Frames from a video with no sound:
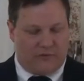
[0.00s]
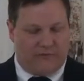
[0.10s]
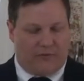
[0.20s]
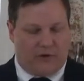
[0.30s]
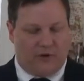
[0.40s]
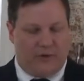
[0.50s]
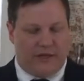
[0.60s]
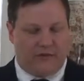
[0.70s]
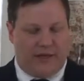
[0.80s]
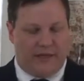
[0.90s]
to a
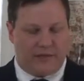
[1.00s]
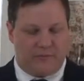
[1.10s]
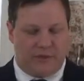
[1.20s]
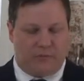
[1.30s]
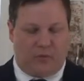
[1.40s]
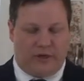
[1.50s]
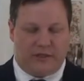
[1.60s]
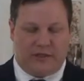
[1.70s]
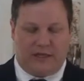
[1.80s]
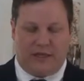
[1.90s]
faraway land to be appointed